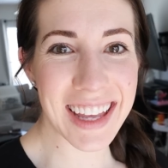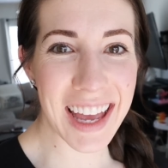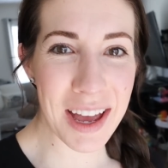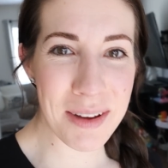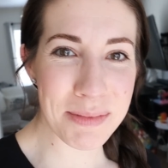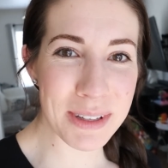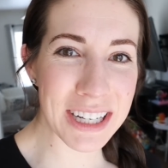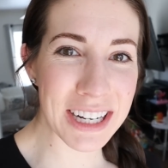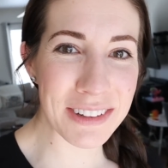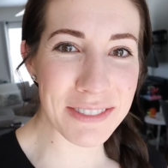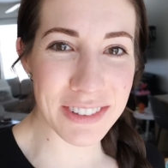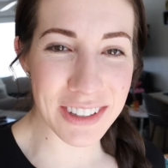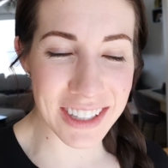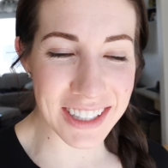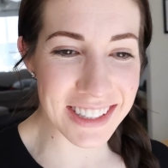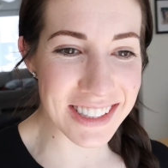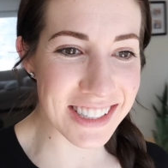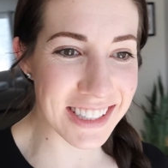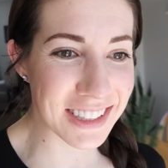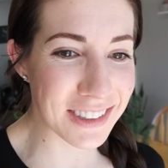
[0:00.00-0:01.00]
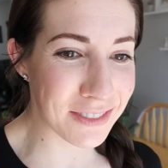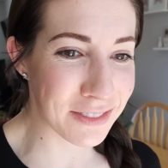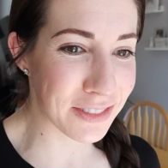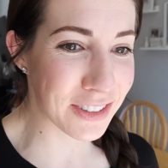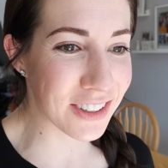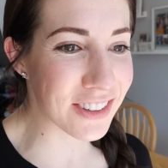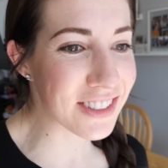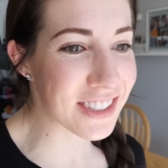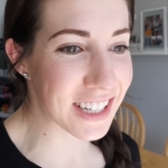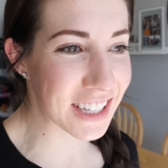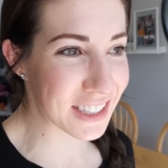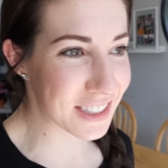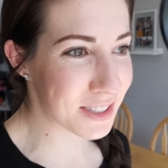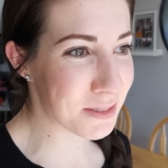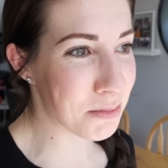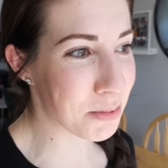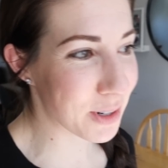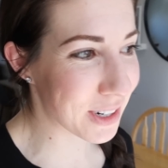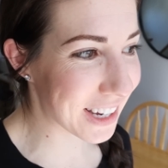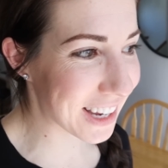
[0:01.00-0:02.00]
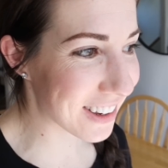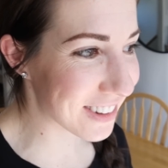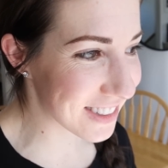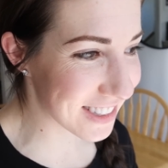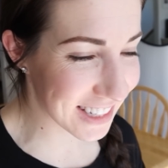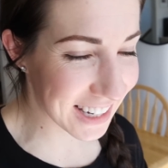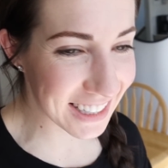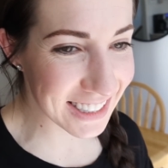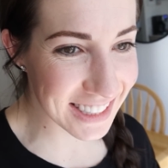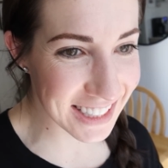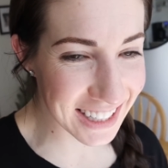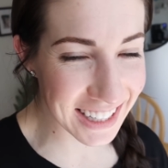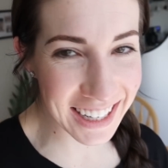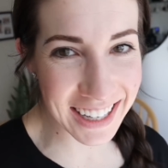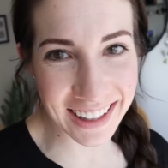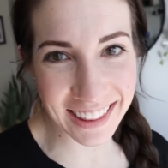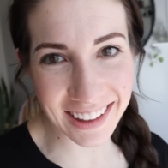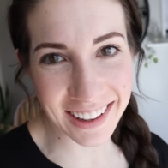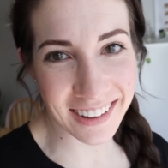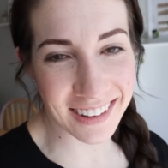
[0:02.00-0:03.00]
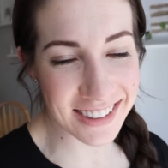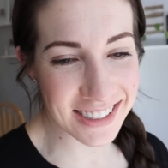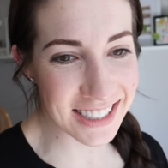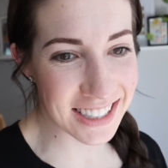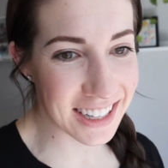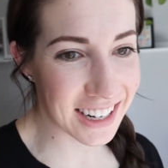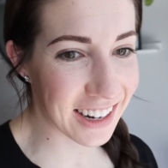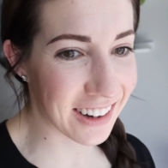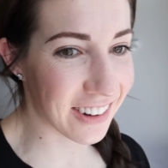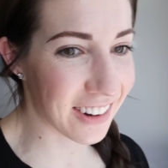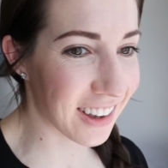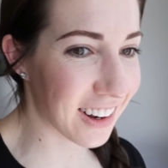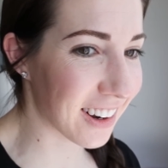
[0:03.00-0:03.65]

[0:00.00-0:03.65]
Happy day, friends. It feels like spring outside today. I think Austin and I are